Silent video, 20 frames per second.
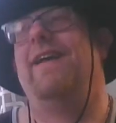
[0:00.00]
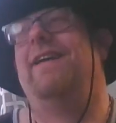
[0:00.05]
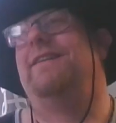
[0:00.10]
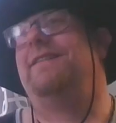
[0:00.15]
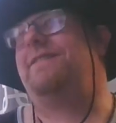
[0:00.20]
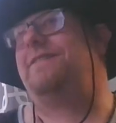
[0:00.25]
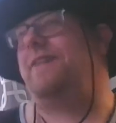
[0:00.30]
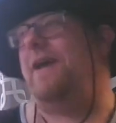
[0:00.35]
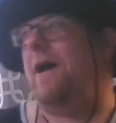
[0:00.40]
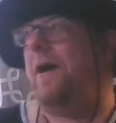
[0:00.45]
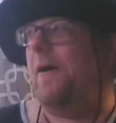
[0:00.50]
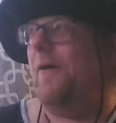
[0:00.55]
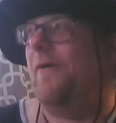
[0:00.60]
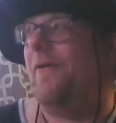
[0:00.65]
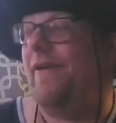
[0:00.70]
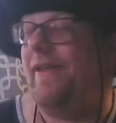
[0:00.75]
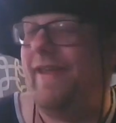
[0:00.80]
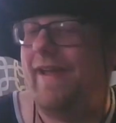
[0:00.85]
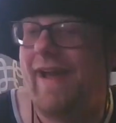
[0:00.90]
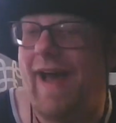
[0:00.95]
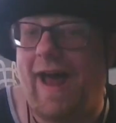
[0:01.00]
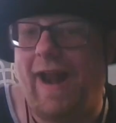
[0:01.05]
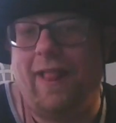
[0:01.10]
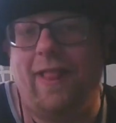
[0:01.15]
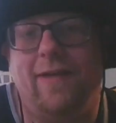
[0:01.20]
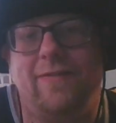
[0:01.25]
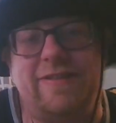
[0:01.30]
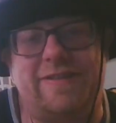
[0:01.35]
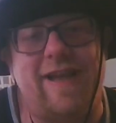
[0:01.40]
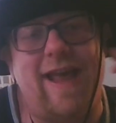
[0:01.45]
So you gotta
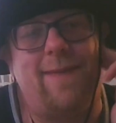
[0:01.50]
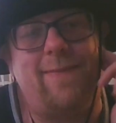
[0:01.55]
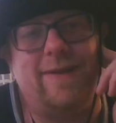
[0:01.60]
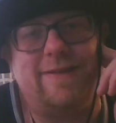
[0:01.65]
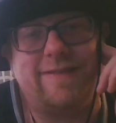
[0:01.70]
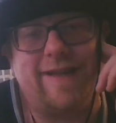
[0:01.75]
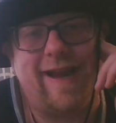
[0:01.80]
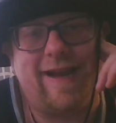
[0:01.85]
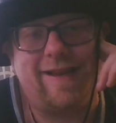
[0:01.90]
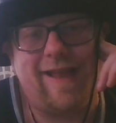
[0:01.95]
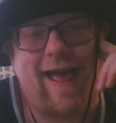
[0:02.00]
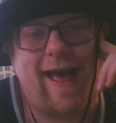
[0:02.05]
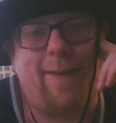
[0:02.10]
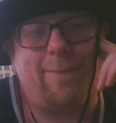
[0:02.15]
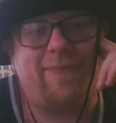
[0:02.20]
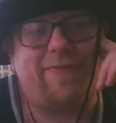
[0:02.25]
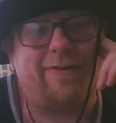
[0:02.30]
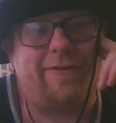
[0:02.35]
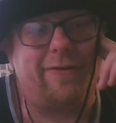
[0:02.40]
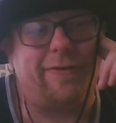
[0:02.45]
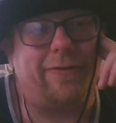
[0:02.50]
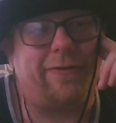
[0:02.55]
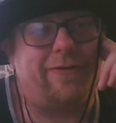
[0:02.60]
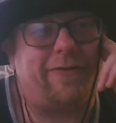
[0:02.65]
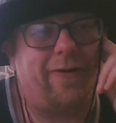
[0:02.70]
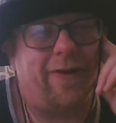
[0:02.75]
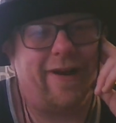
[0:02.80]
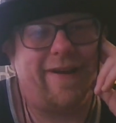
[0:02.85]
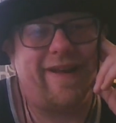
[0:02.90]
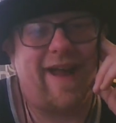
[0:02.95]
love Sami Zayn, the
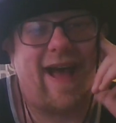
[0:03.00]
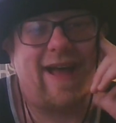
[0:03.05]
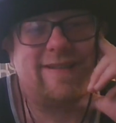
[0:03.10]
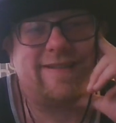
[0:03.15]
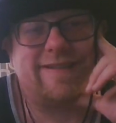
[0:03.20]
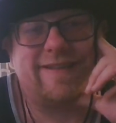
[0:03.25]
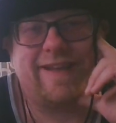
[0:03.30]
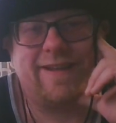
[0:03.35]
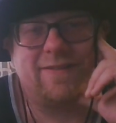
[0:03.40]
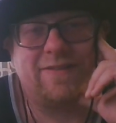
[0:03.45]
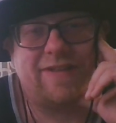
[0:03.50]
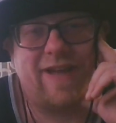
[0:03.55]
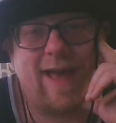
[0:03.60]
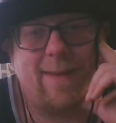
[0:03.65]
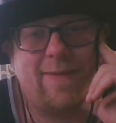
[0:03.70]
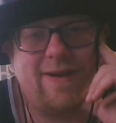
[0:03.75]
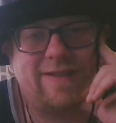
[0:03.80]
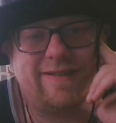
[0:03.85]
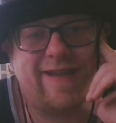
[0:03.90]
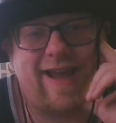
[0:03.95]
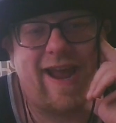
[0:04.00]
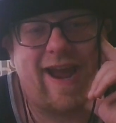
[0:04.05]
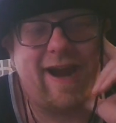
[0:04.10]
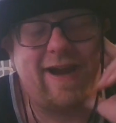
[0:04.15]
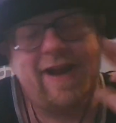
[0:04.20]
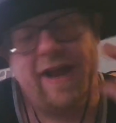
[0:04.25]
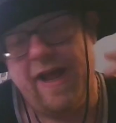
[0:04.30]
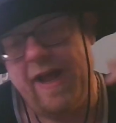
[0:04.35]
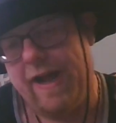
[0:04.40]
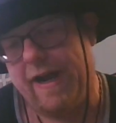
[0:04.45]
absolute audacity of Sami
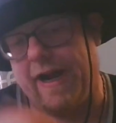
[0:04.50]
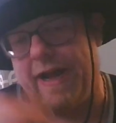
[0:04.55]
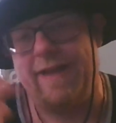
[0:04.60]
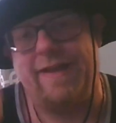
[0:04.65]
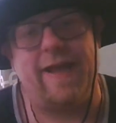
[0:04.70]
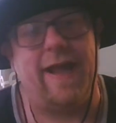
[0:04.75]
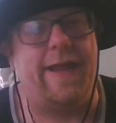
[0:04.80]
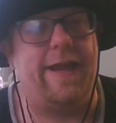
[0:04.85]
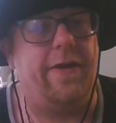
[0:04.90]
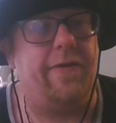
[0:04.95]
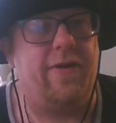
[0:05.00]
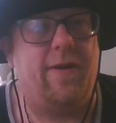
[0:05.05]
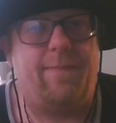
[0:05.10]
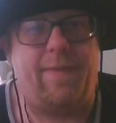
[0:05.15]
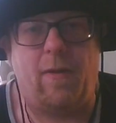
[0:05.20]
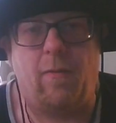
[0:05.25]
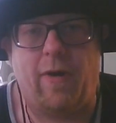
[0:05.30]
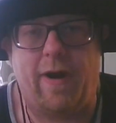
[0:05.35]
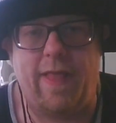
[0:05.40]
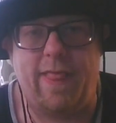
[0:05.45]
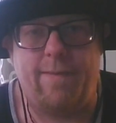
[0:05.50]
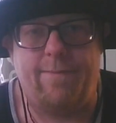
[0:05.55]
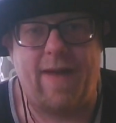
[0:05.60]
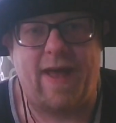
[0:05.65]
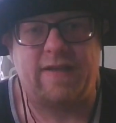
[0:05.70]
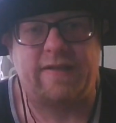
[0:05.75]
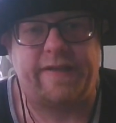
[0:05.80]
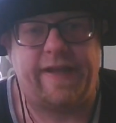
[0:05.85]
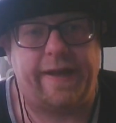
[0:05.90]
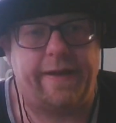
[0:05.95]
Zayn, continuing to be one of the
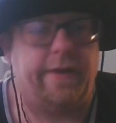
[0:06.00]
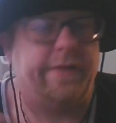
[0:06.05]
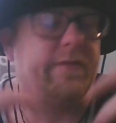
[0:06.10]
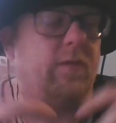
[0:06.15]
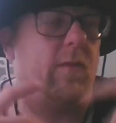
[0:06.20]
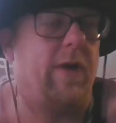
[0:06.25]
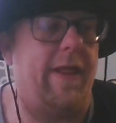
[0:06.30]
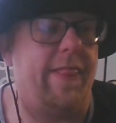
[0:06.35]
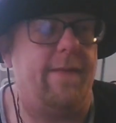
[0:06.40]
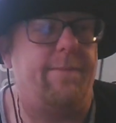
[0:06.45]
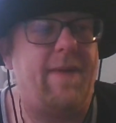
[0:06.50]
best heels and one of the